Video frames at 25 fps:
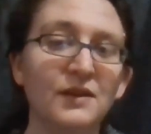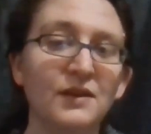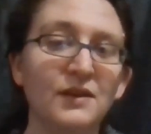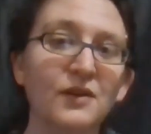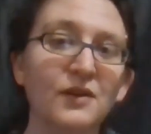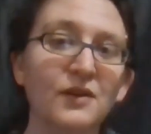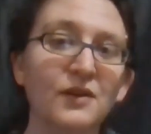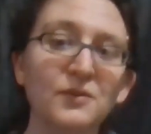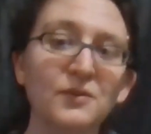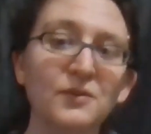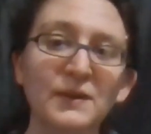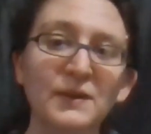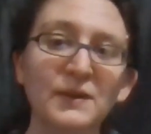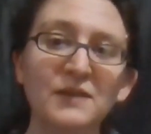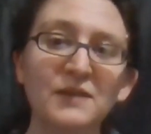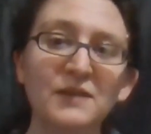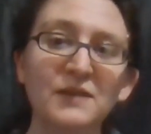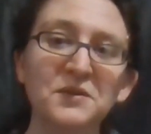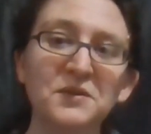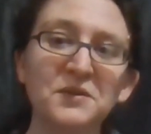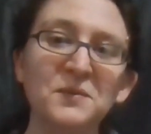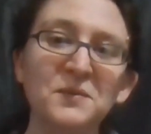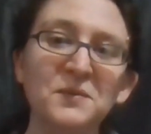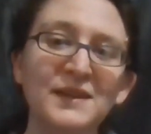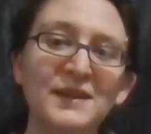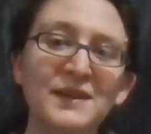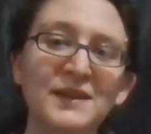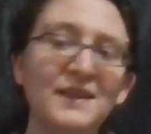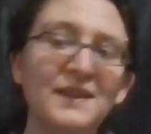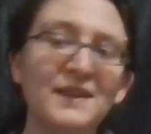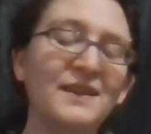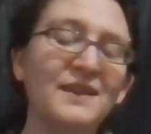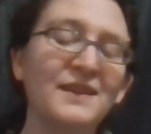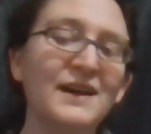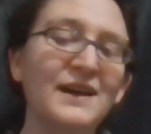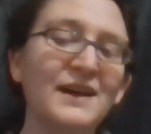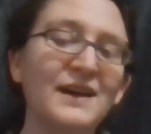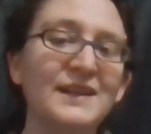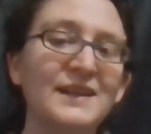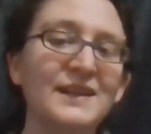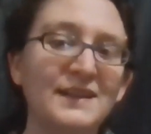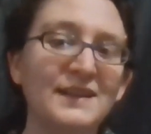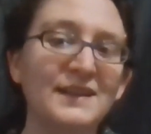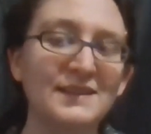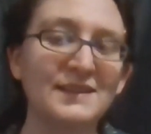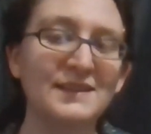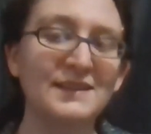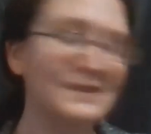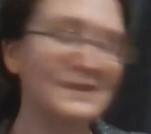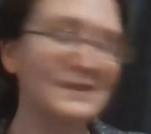All right, everyone, that
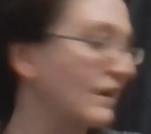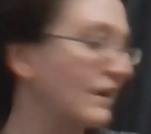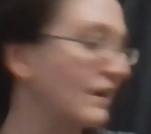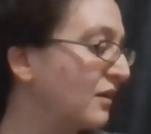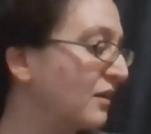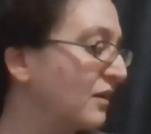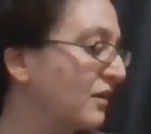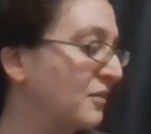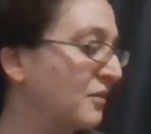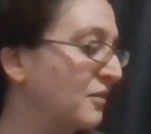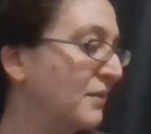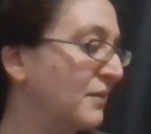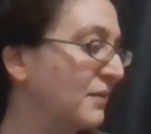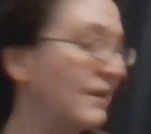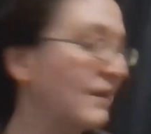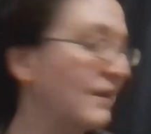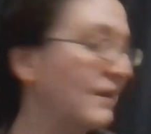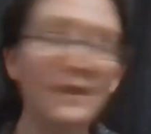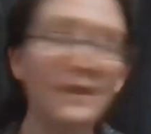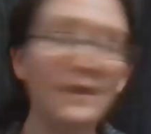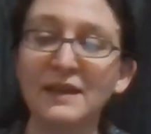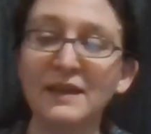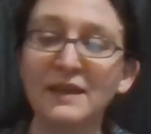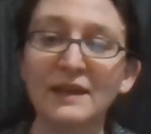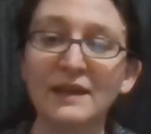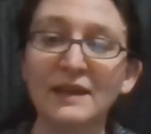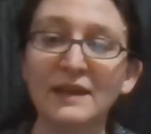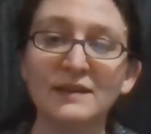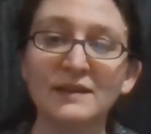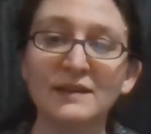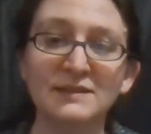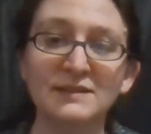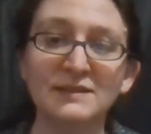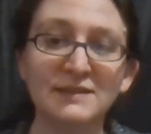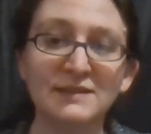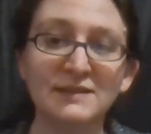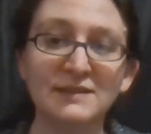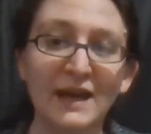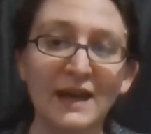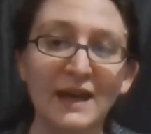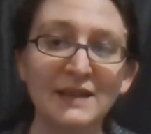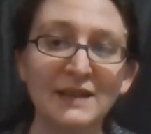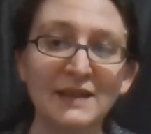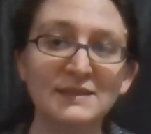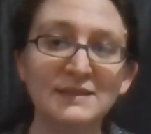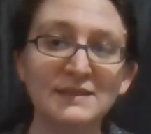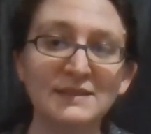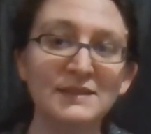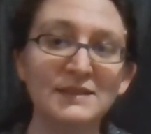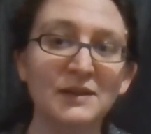is the
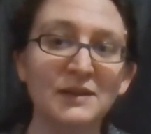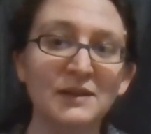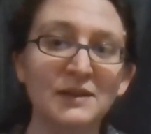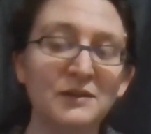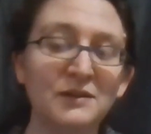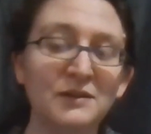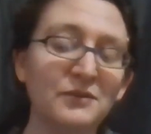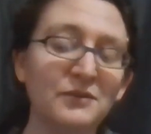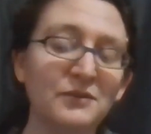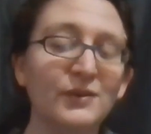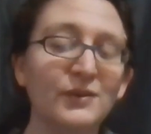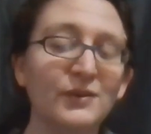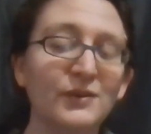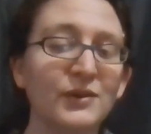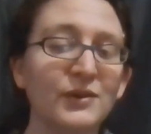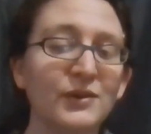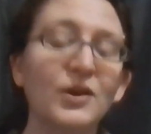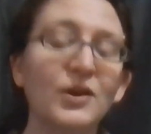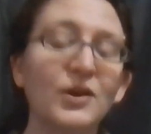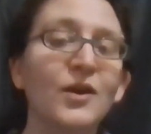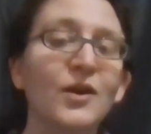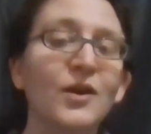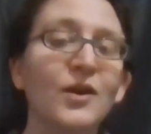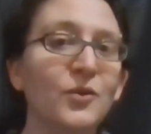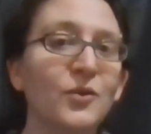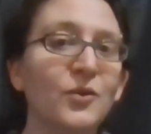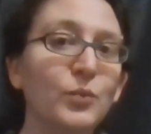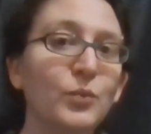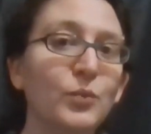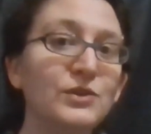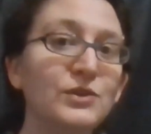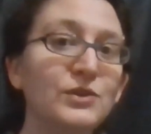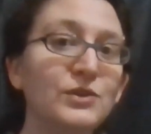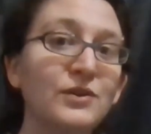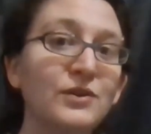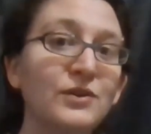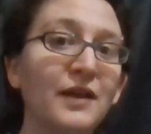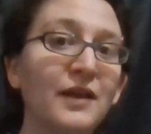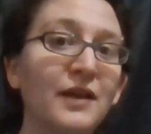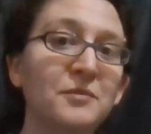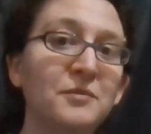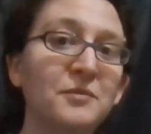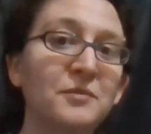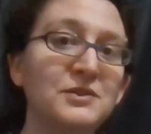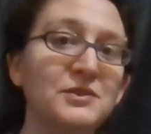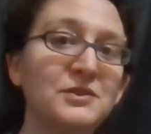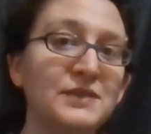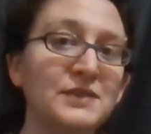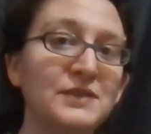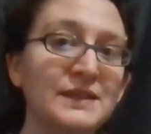last of our winter
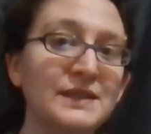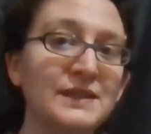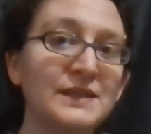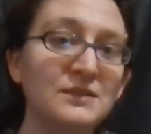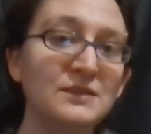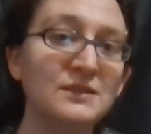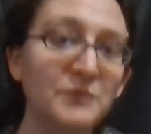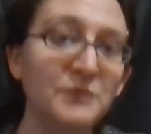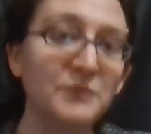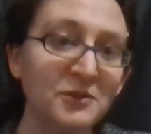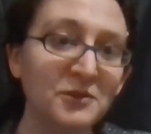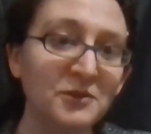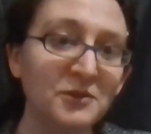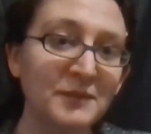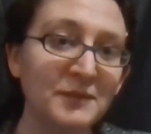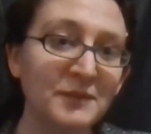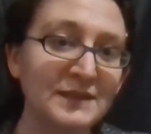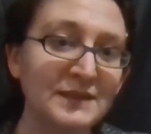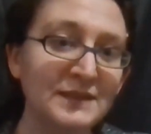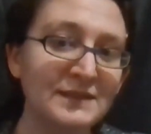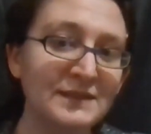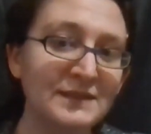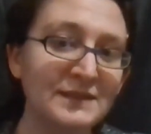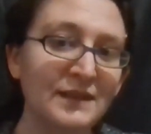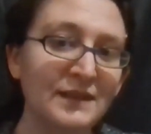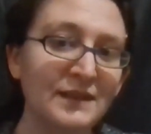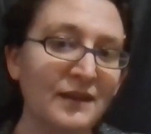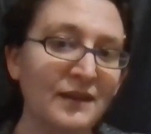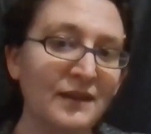elementary experiments.